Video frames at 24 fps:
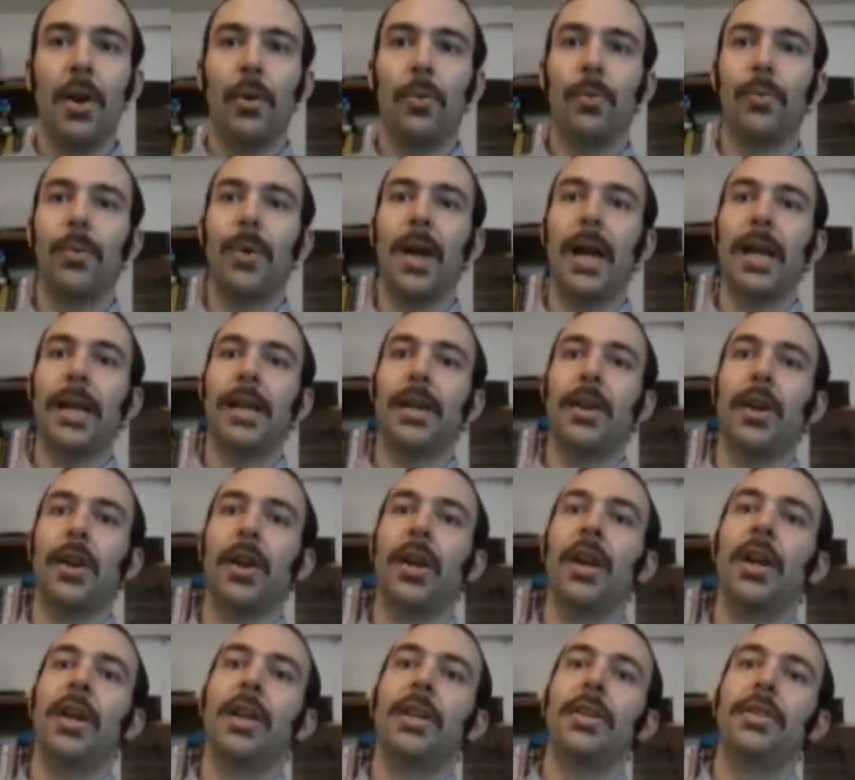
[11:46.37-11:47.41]

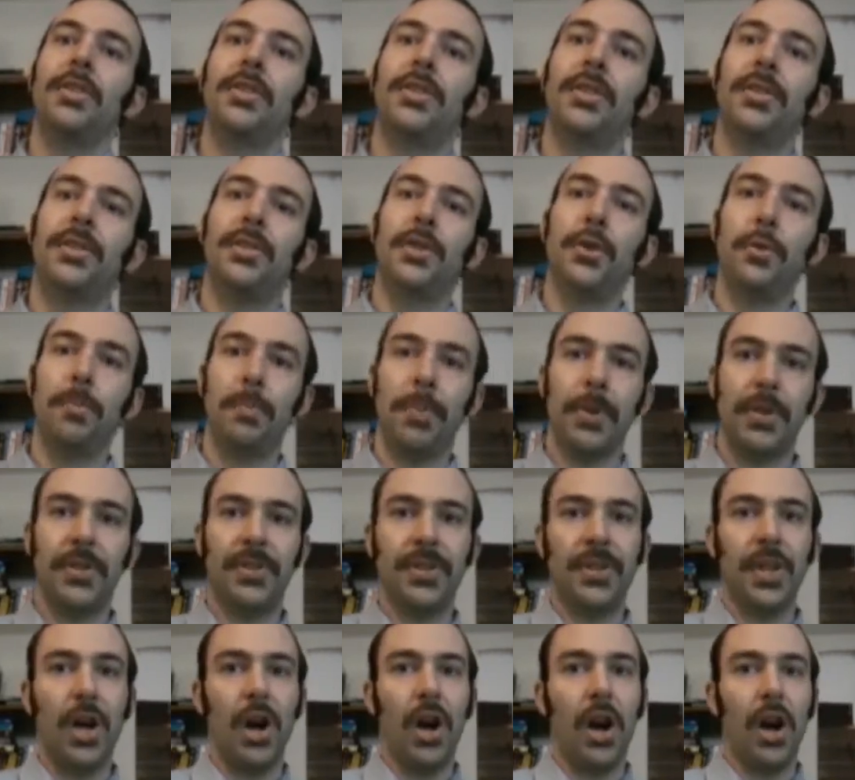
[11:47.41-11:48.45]
Writer,
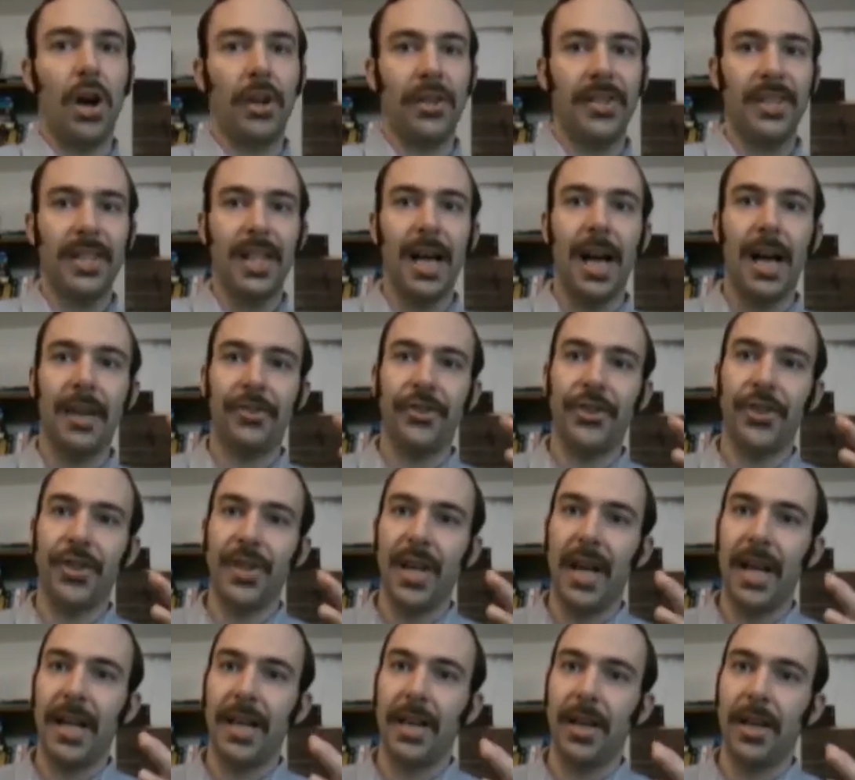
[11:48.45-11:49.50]
superstar Scott
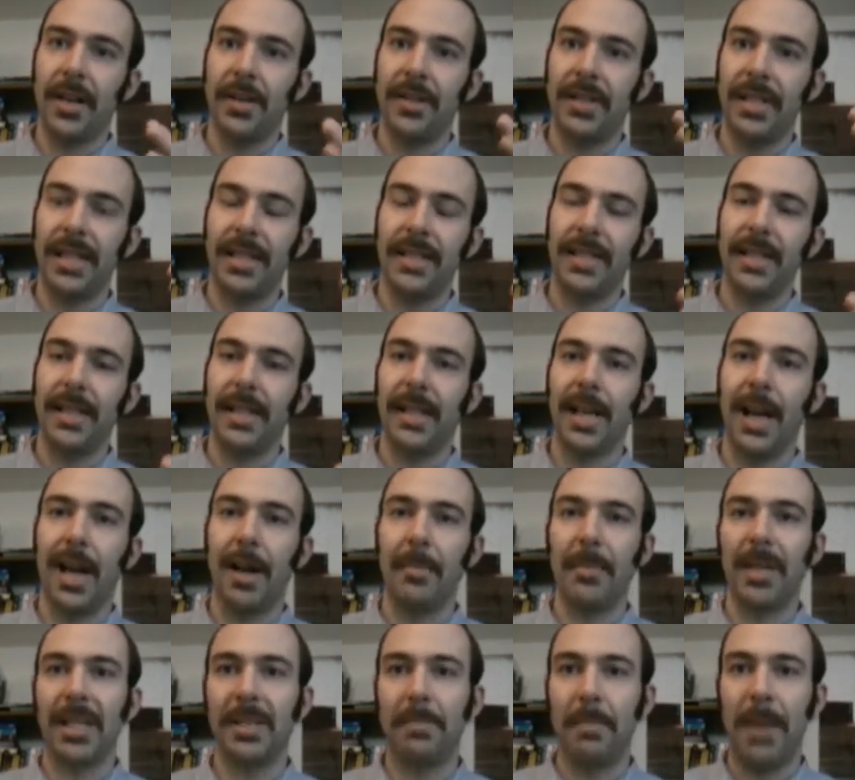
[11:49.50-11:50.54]
Snyder, DC
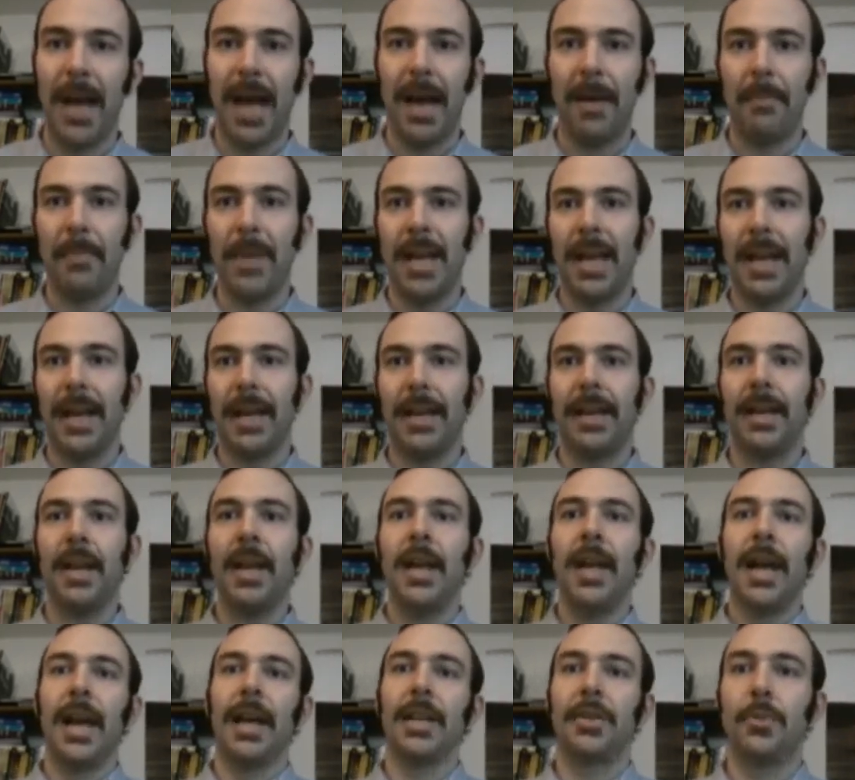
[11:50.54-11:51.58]
Comics Batman,
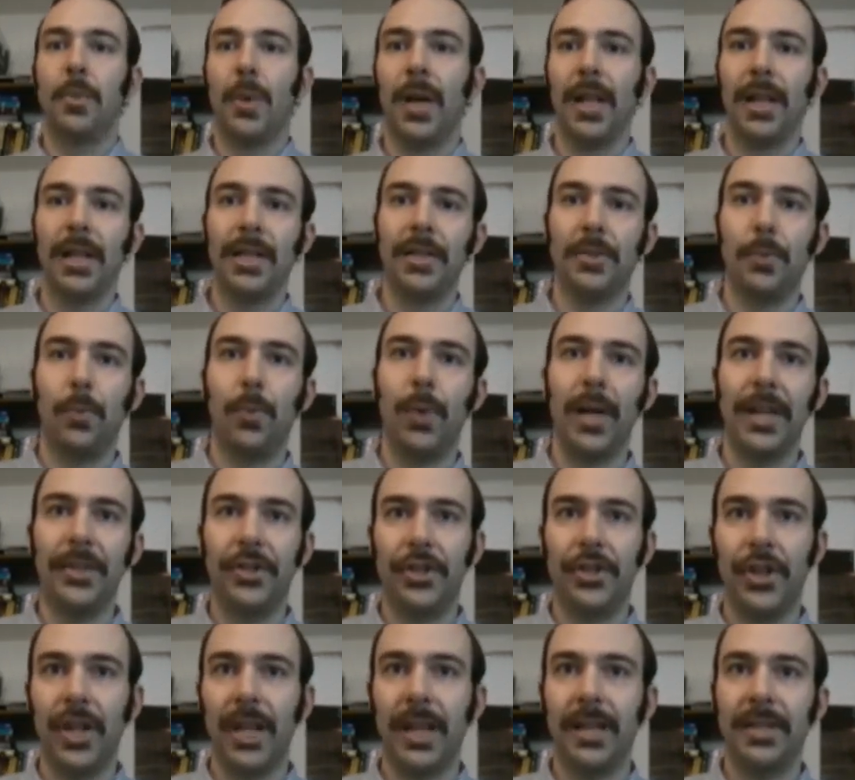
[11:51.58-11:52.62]
as well as
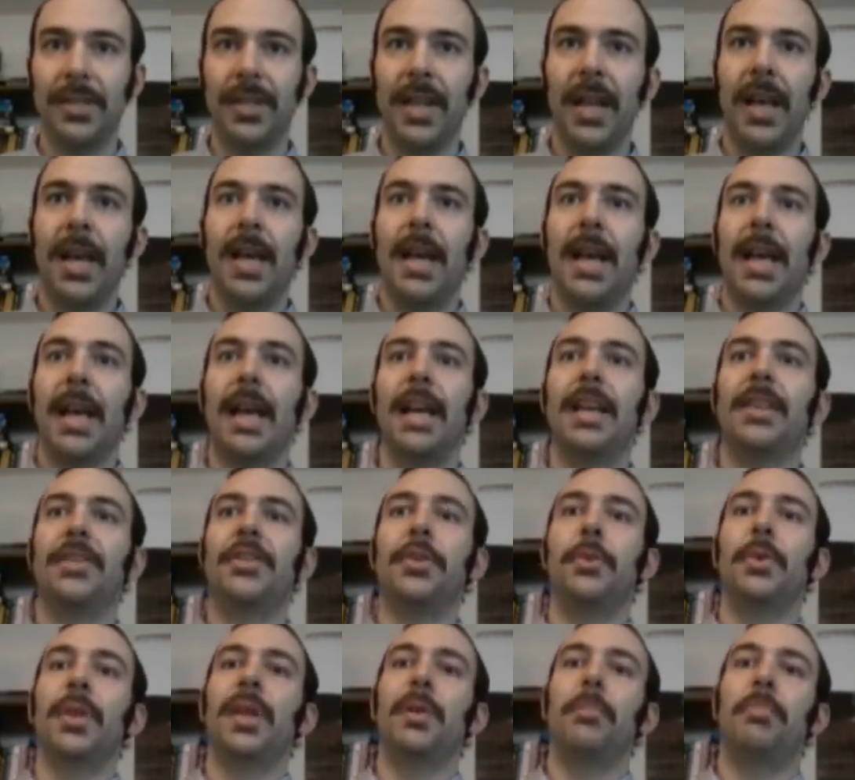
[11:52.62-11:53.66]
Wytches, is
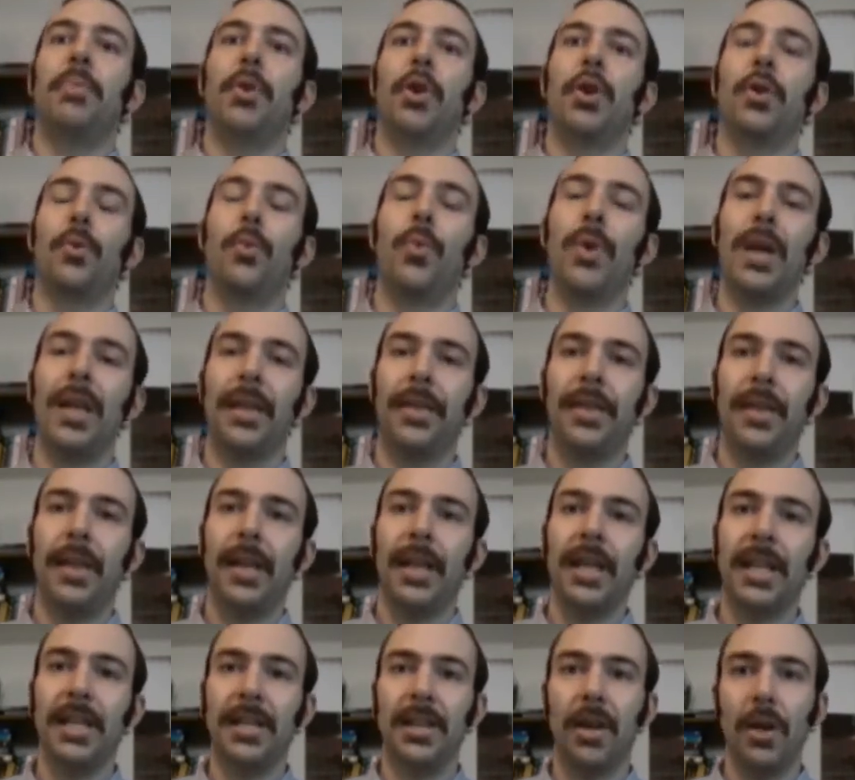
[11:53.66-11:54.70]
doing a book with
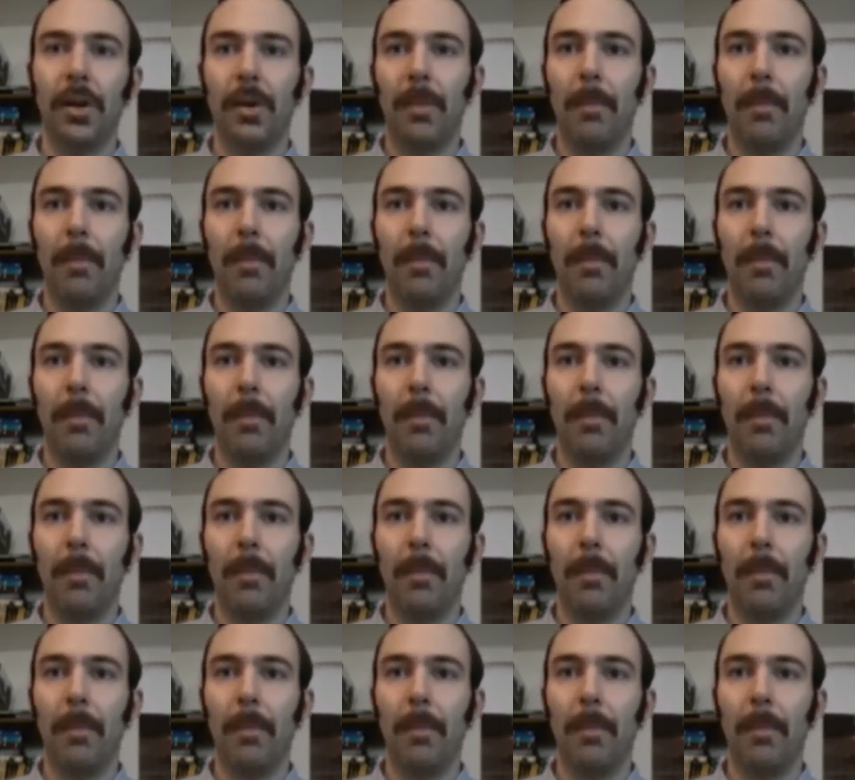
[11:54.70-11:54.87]
his